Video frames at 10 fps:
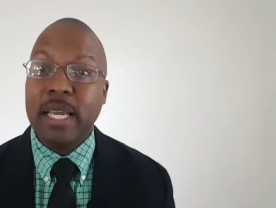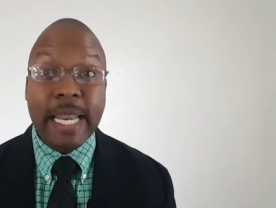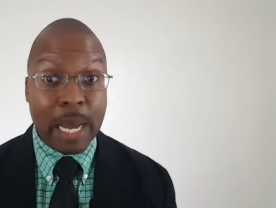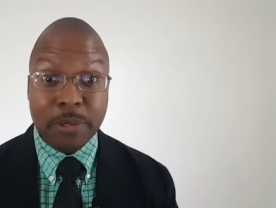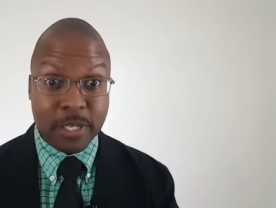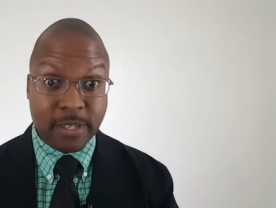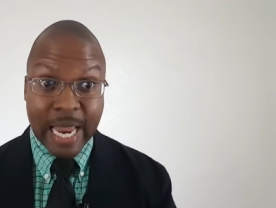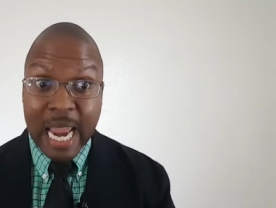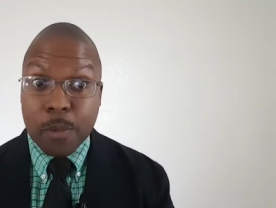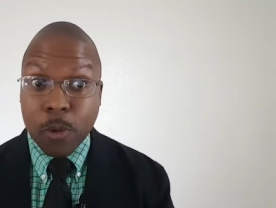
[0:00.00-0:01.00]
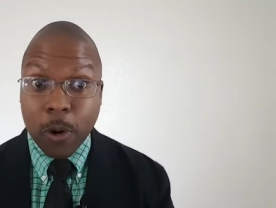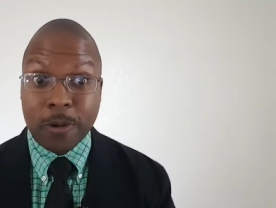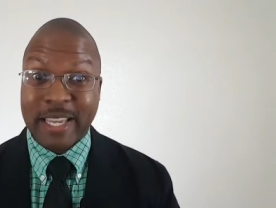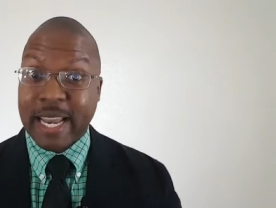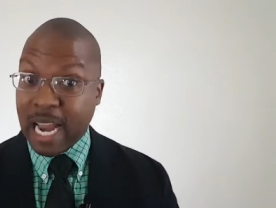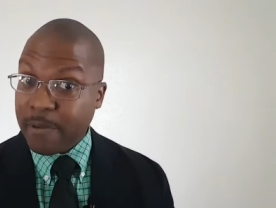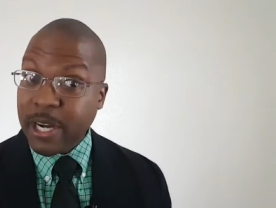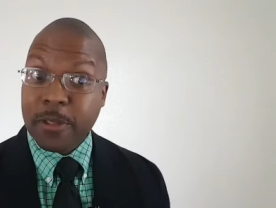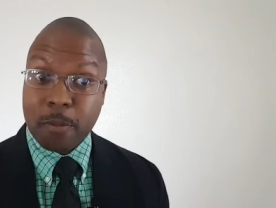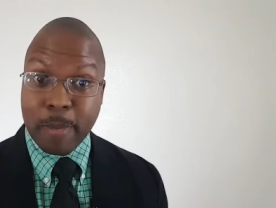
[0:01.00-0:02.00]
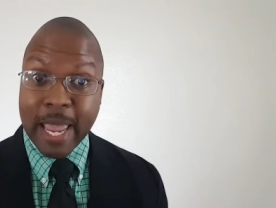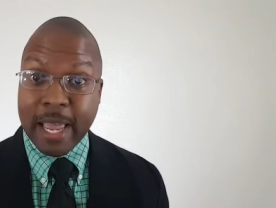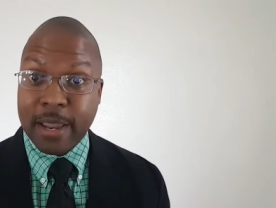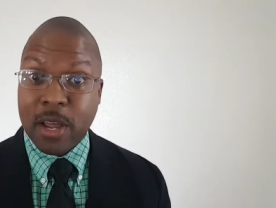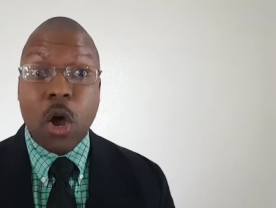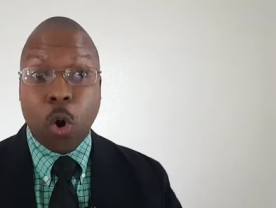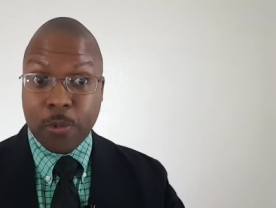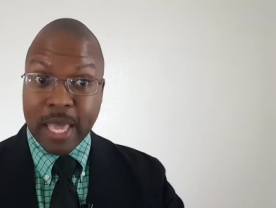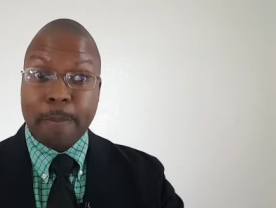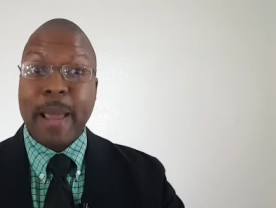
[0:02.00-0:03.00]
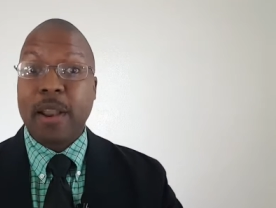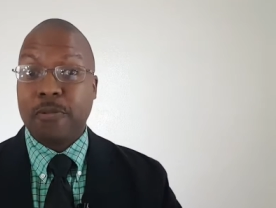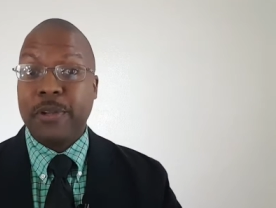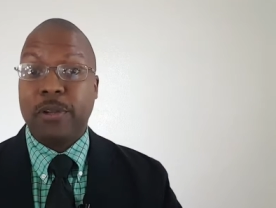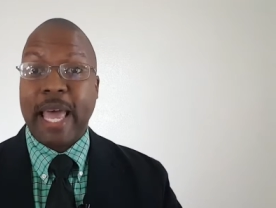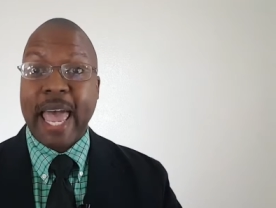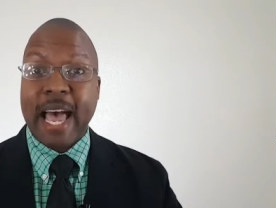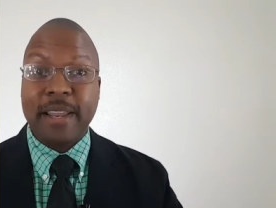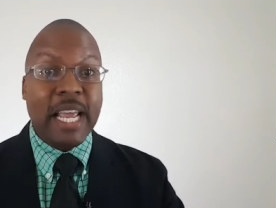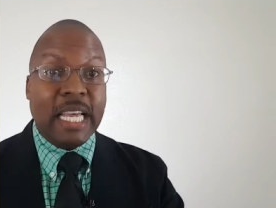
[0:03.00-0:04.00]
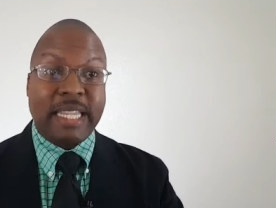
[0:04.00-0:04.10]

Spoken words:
Now, it's the same worth that every other man on that battlefield had.